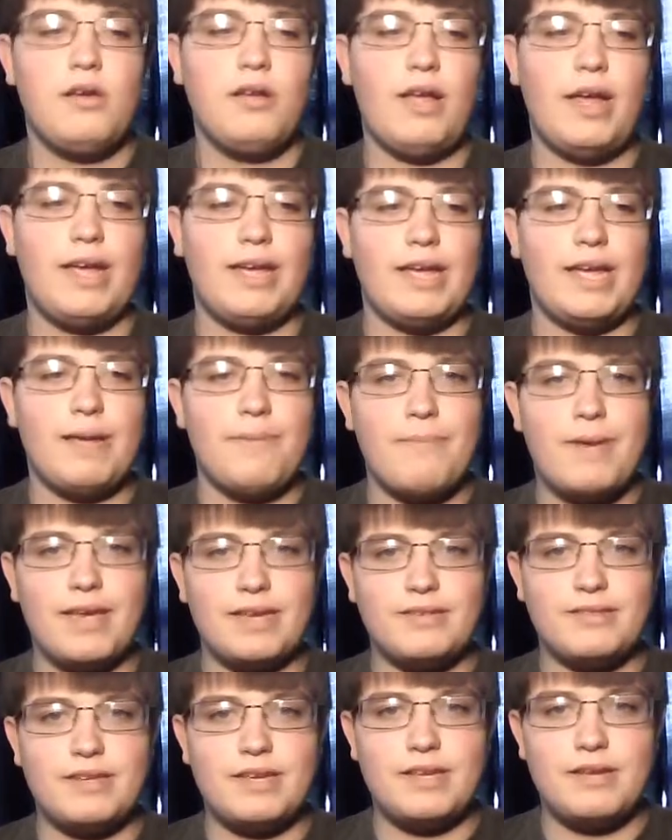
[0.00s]
Like, it
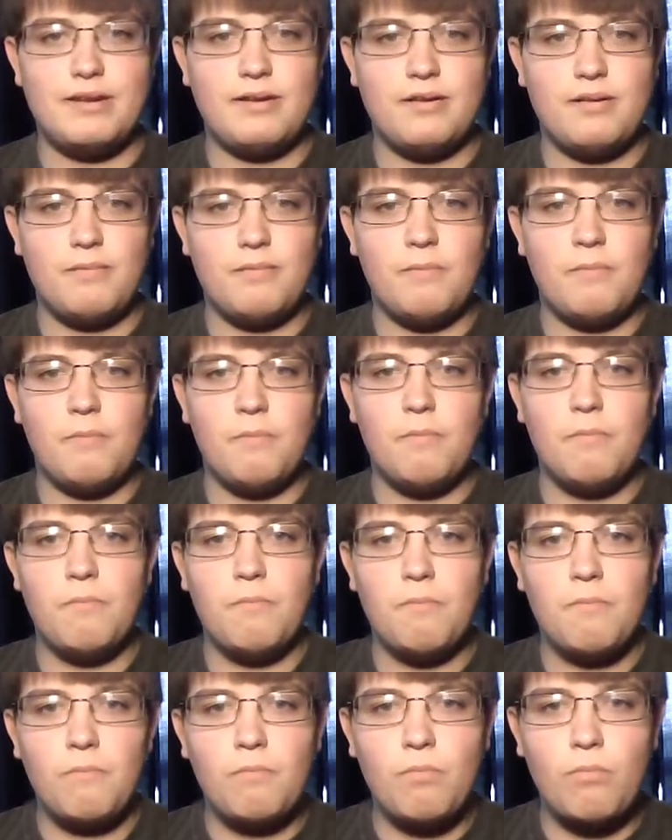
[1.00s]
makes it
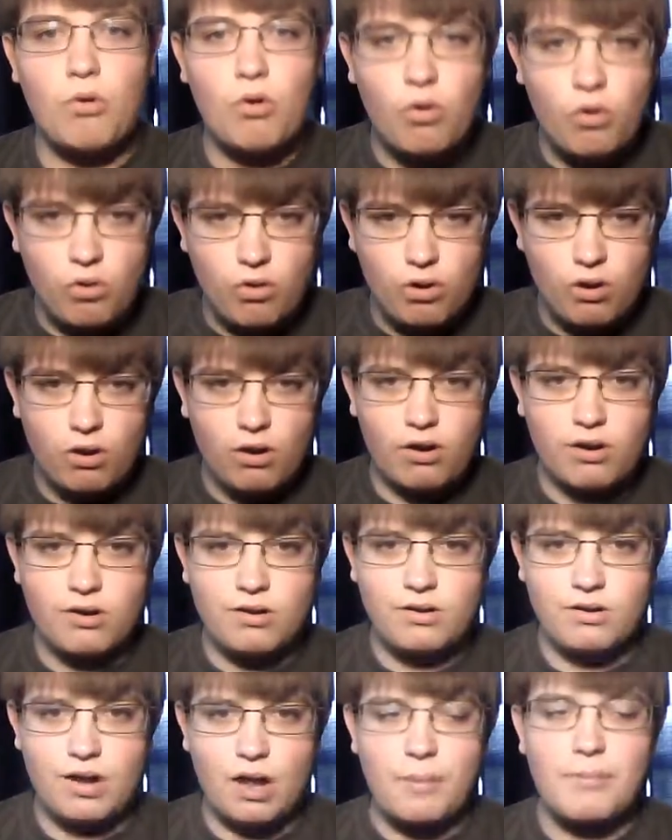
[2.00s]

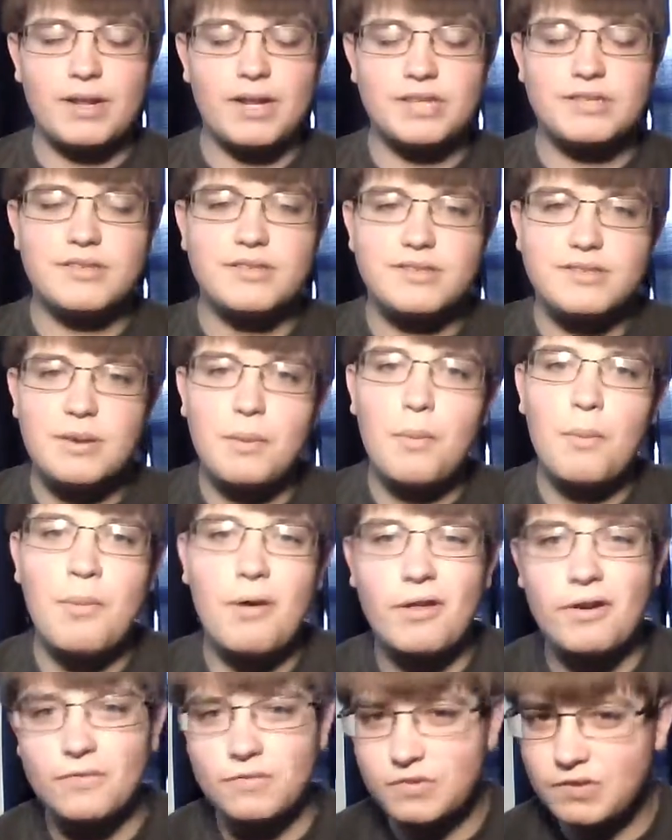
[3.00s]
more. I mean, it's the same
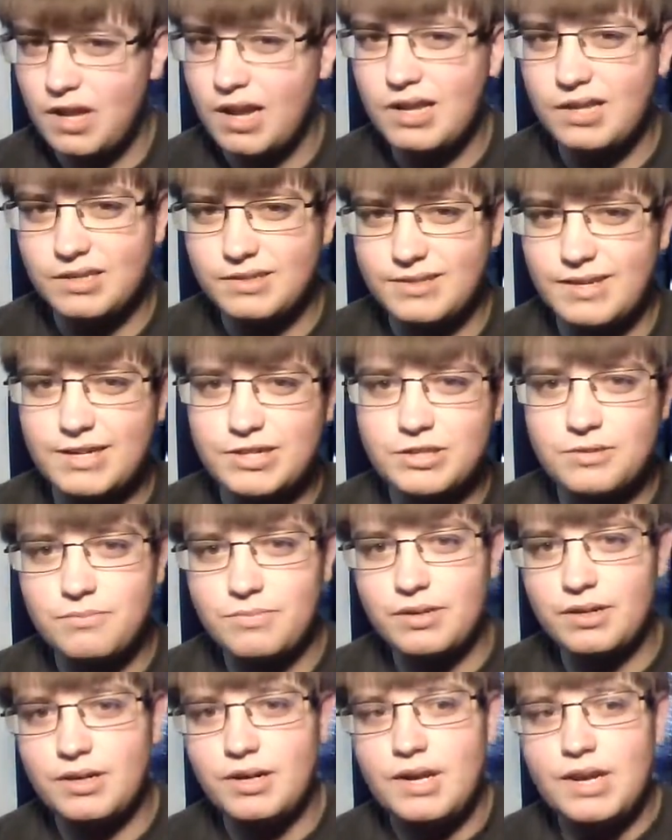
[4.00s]
amount of stylization,
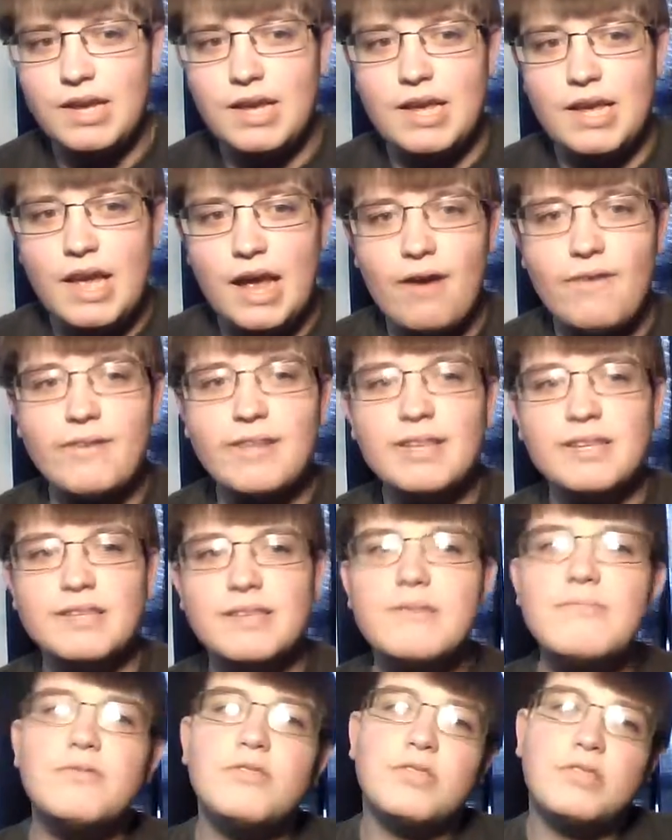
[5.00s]
but everything
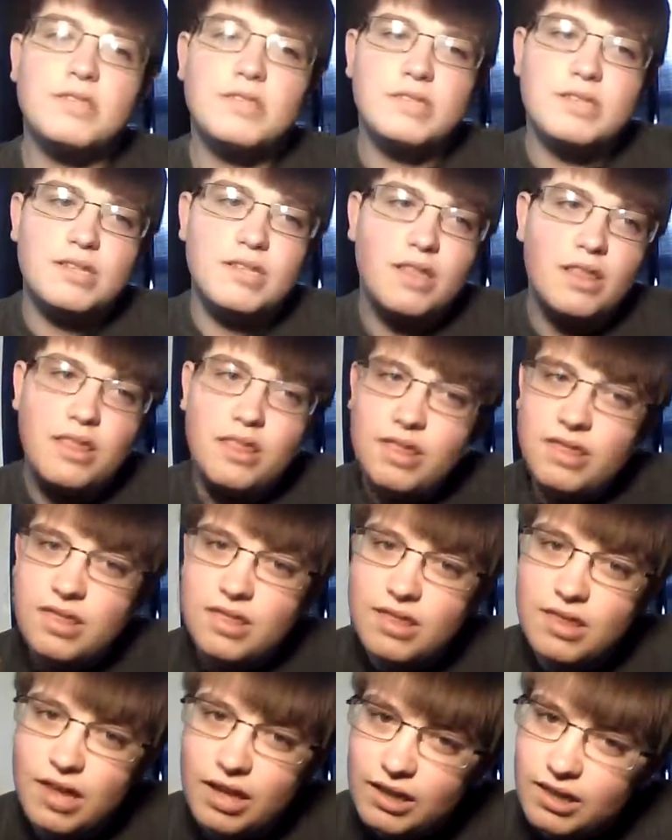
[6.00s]
seems just
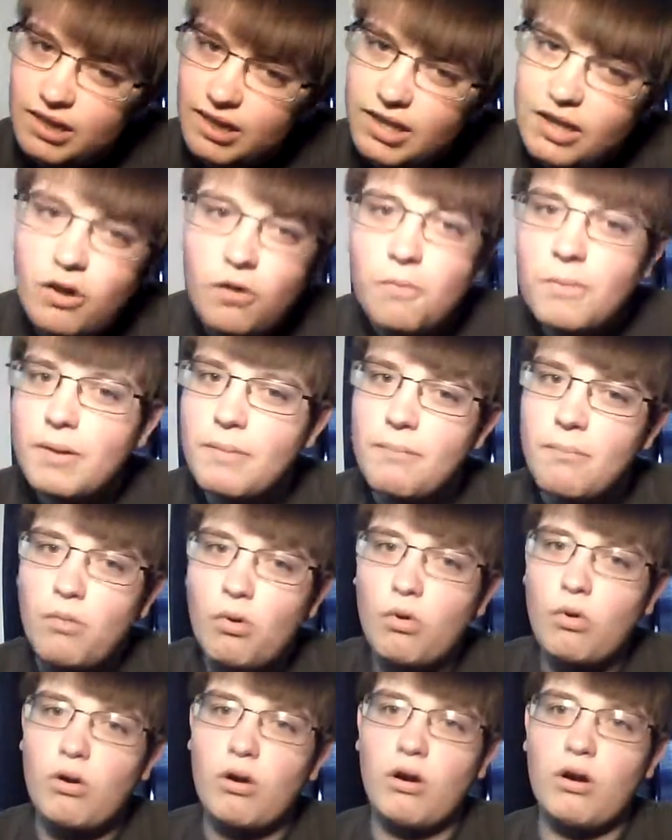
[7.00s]
a little bit
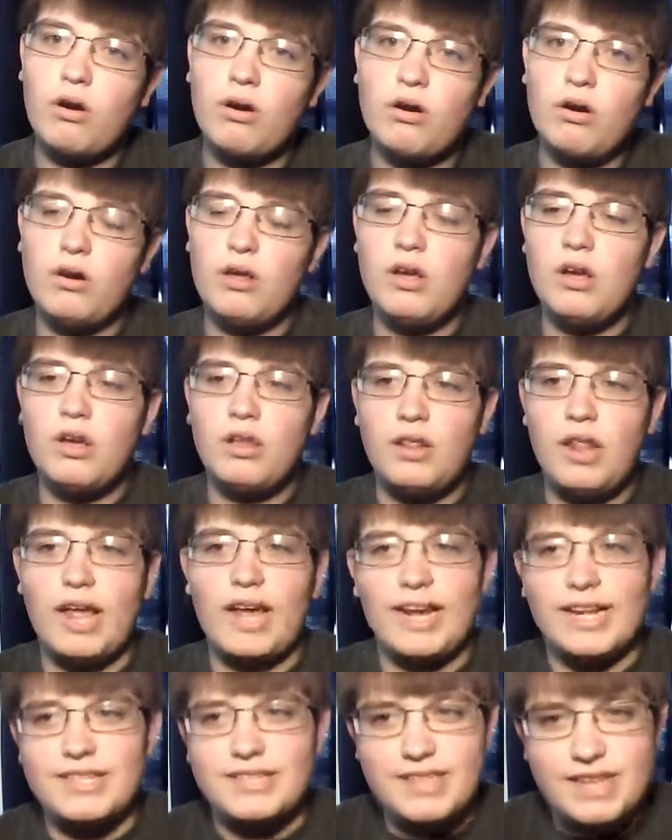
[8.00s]
more
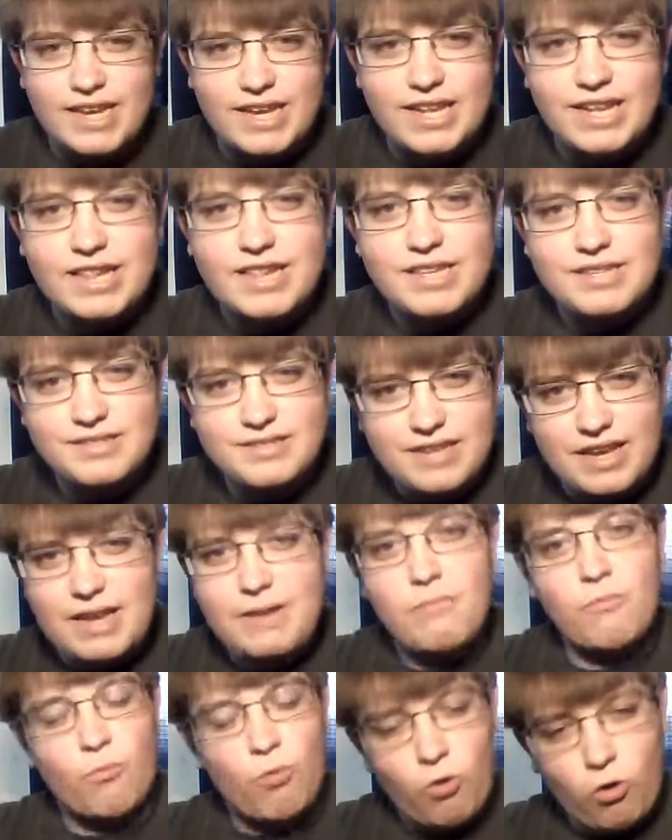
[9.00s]
like it's in the
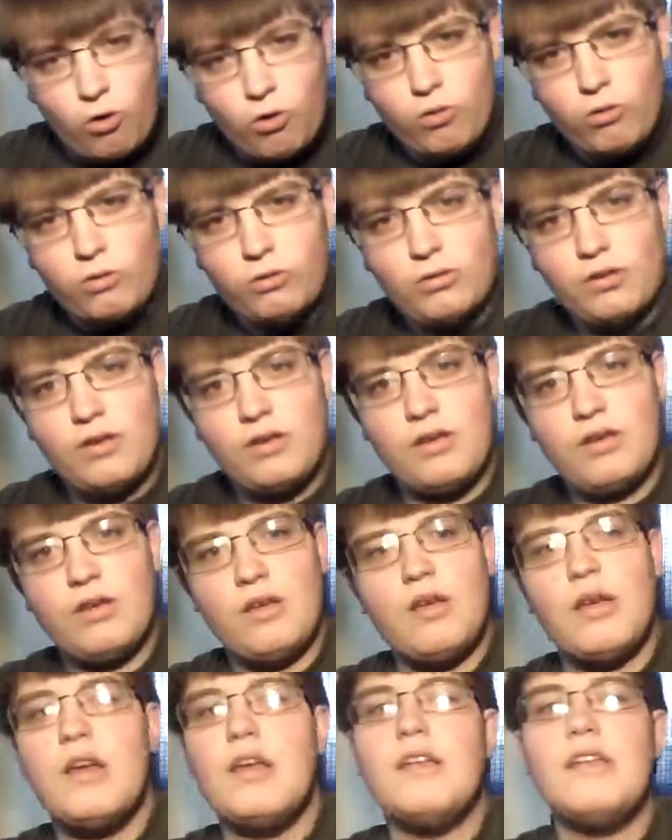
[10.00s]
same world.
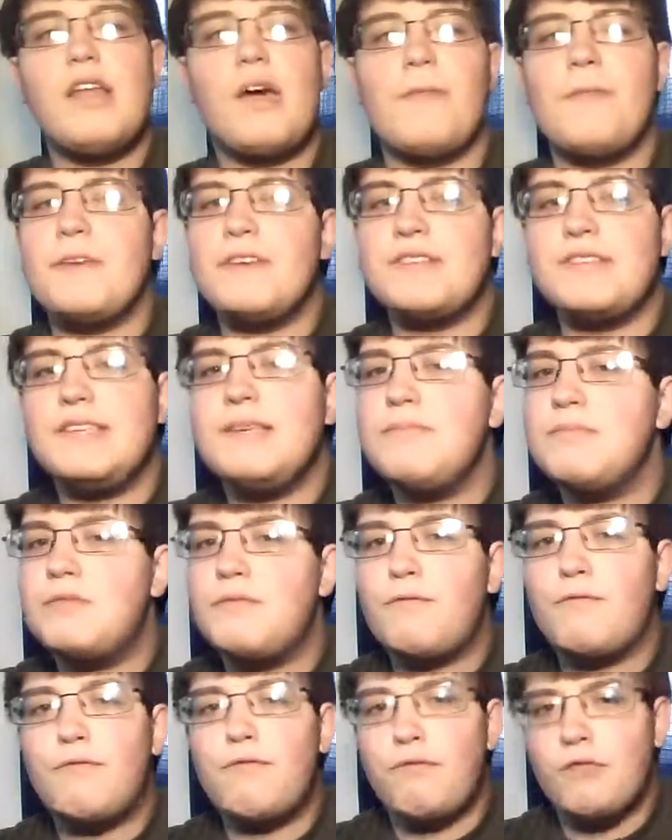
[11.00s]
Nothing seems
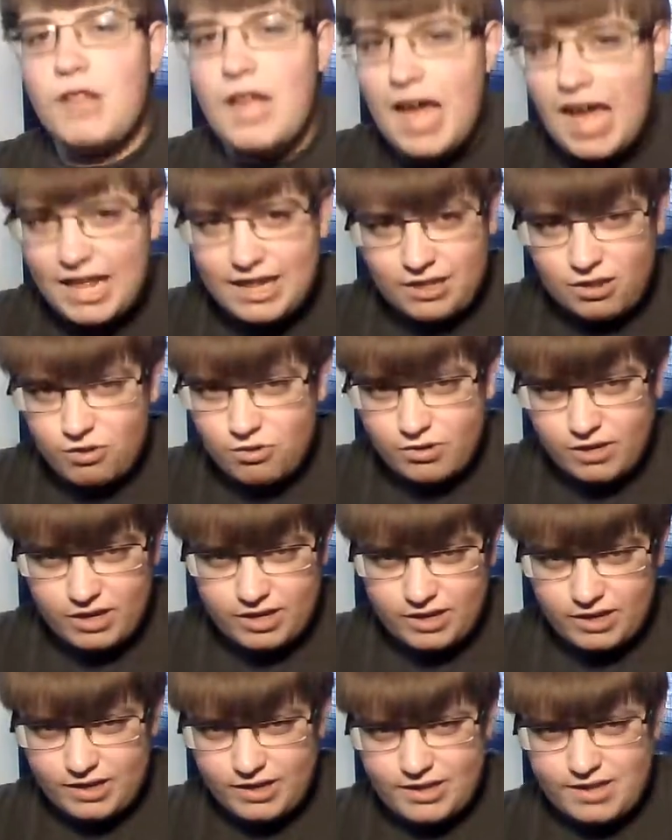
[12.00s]
flat
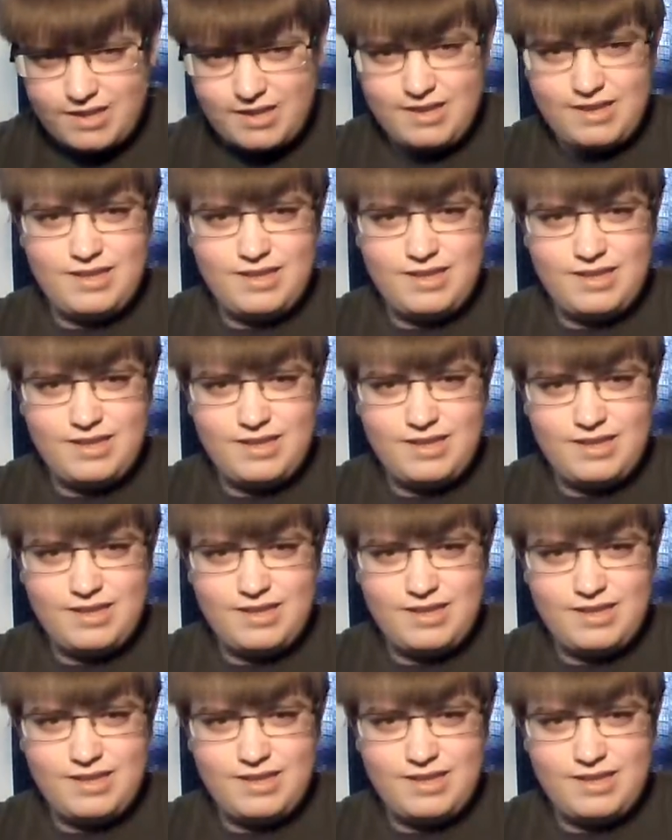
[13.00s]
looking.